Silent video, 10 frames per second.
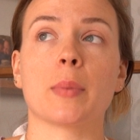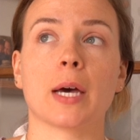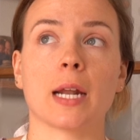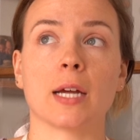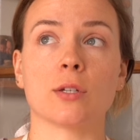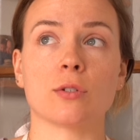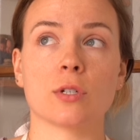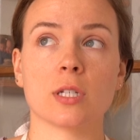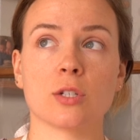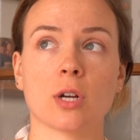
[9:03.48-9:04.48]
But I
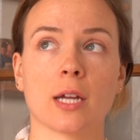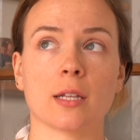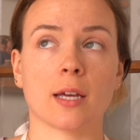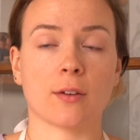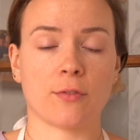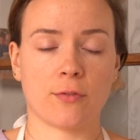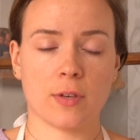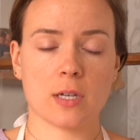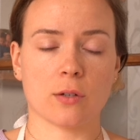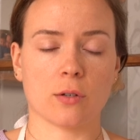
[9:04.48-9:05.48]
usually try to like
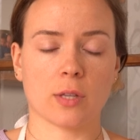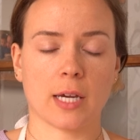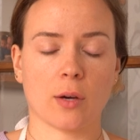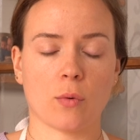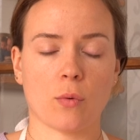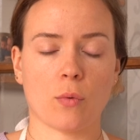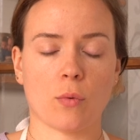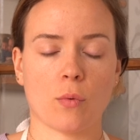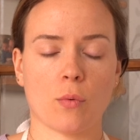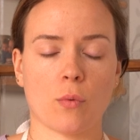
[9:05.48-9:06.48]
feel like,
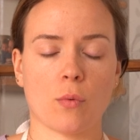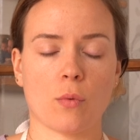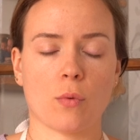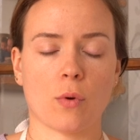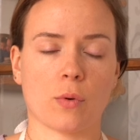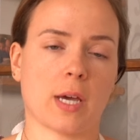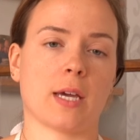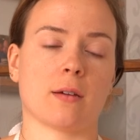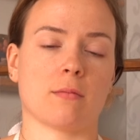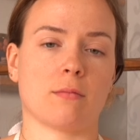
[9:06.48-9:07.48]

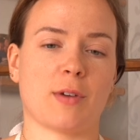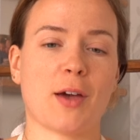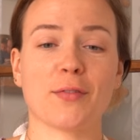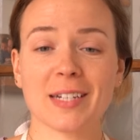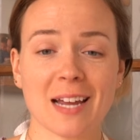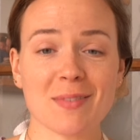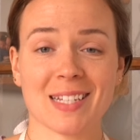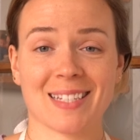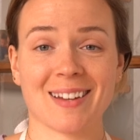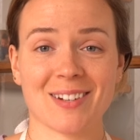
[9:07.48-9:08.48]
okay, every time I
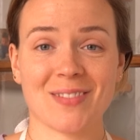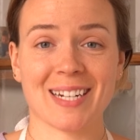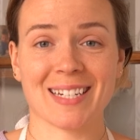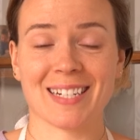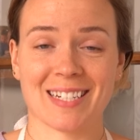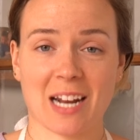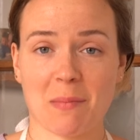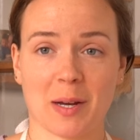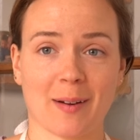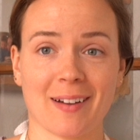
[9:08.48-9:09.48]
sit down in meditation,
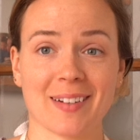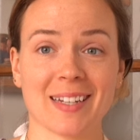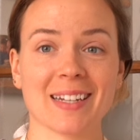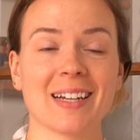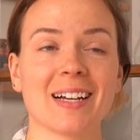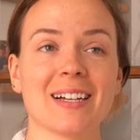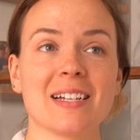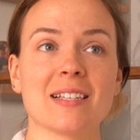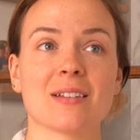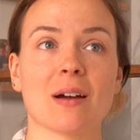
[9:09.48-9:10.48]
I'm ungrounded.
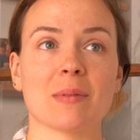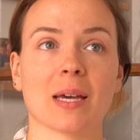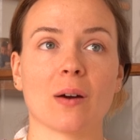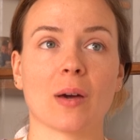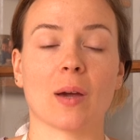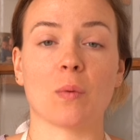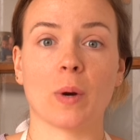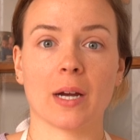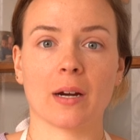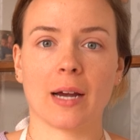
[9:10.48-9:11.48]
So I'm like, okay,
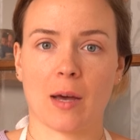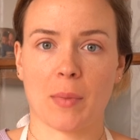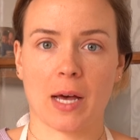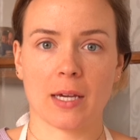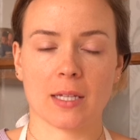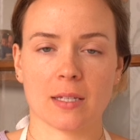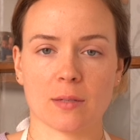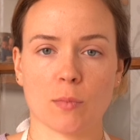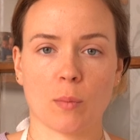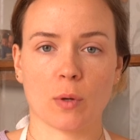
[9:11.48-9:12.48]
where am I in
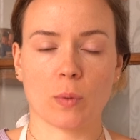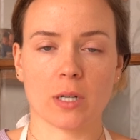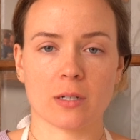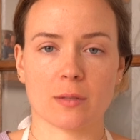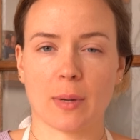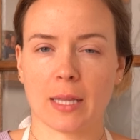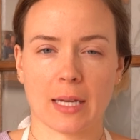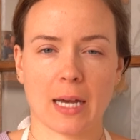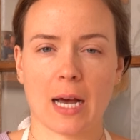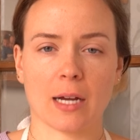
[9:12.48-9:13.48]
this moment? Where is my
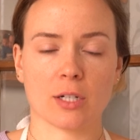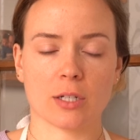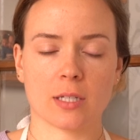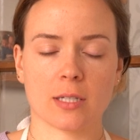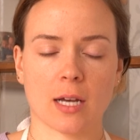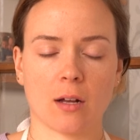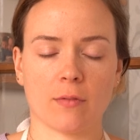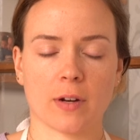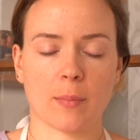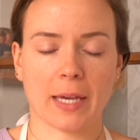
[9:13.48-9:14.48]
like higher
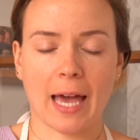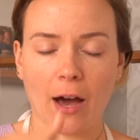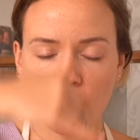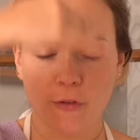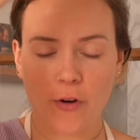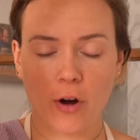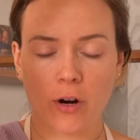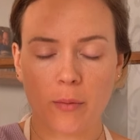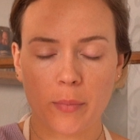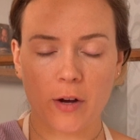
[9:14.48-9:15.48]
self? And I'm like, how
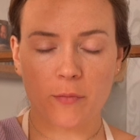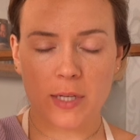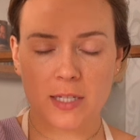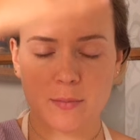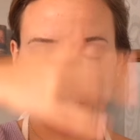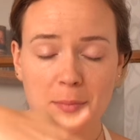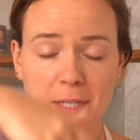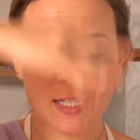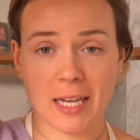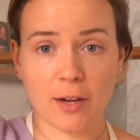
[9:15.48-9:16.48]
far above me? Sometimes
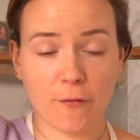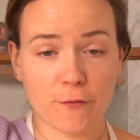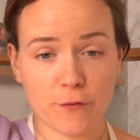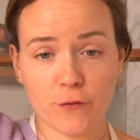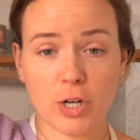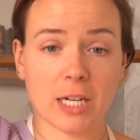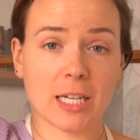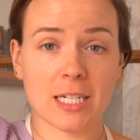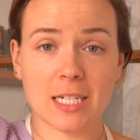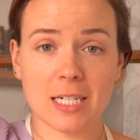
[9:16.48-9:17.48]
it's like
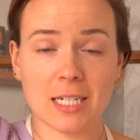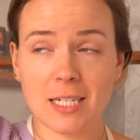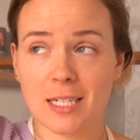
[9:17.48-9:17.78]
freaking in